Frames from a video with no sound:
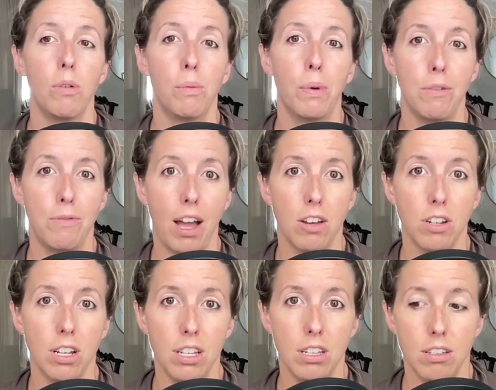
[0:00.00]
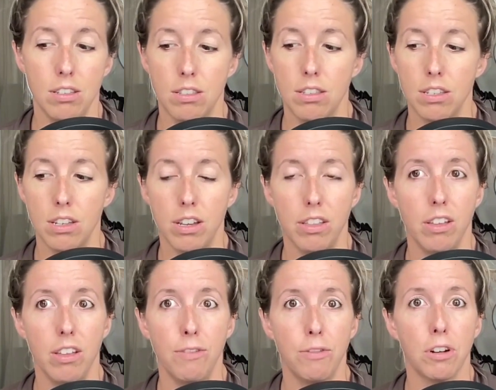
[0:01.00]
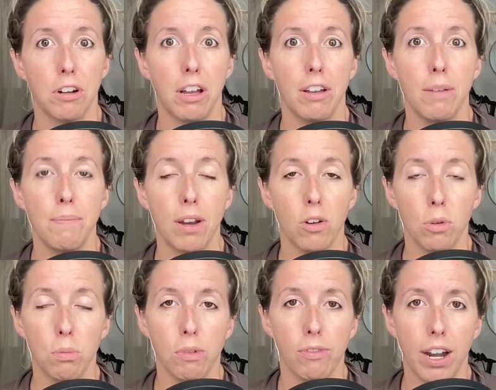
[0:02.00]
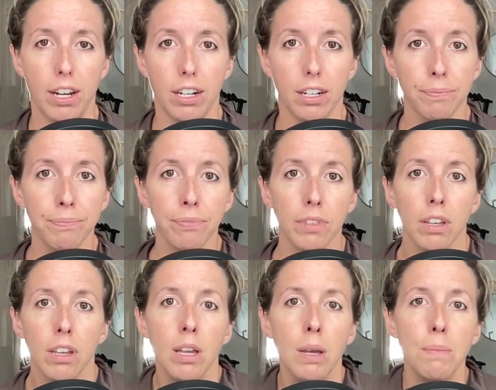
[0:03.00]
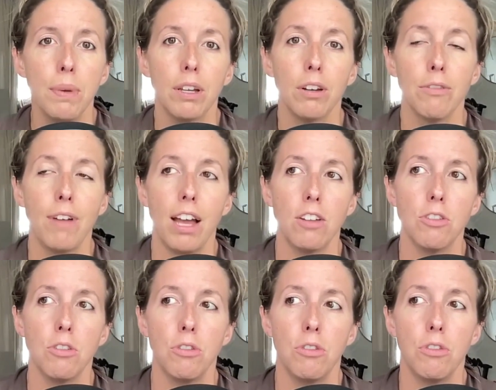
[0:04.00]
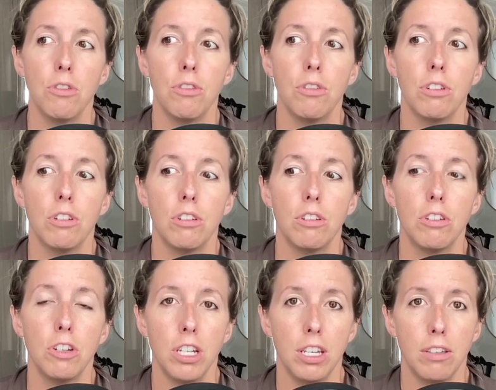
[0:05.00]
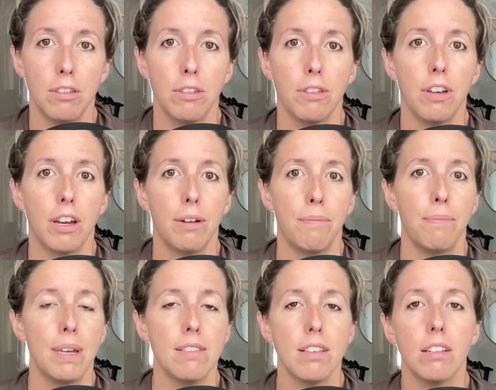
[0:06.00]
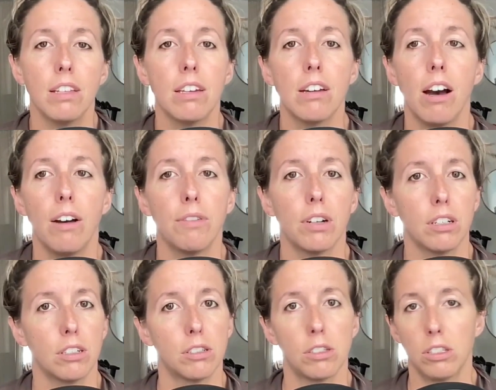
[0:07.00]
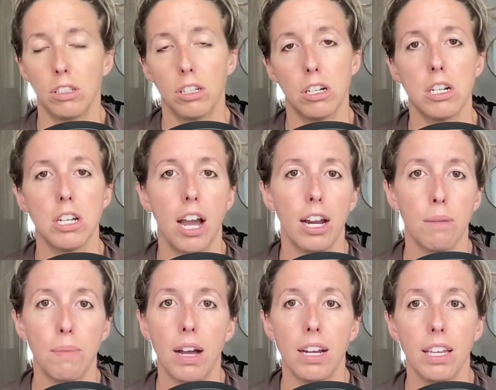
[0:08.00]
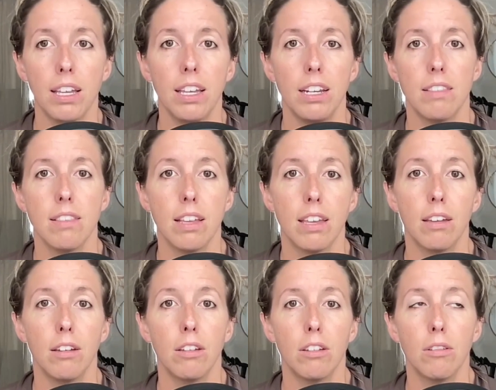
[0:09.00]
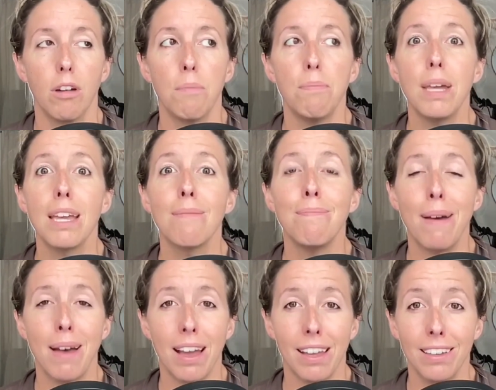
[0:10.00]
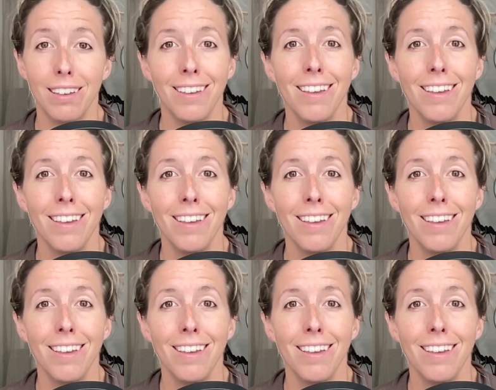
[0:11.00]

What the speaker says: what fascia is if you're not a medical provider. But your fascial sheath basically covers your entire body, and it's like a big bag